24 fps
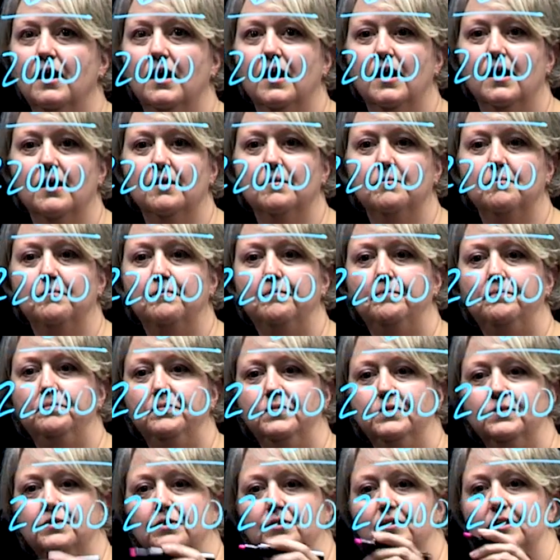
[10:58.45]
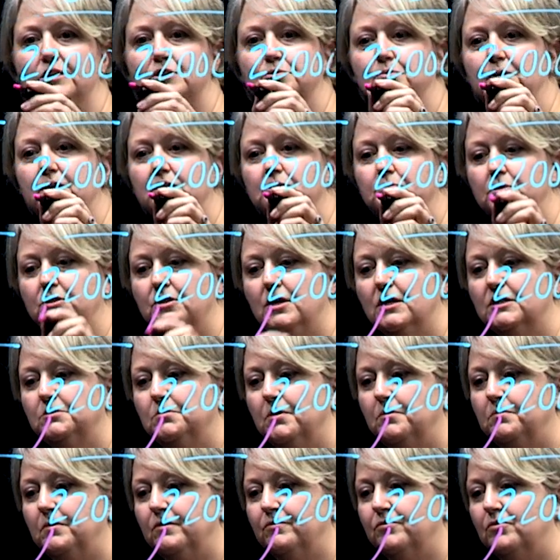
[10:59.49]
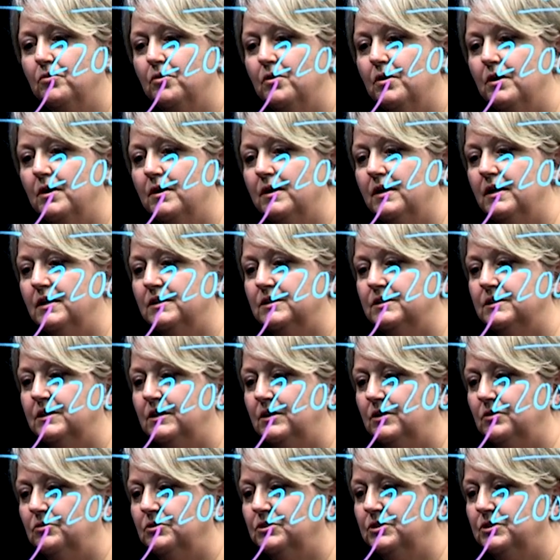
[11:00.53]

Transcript: Um, so this one, as we talked about before, is the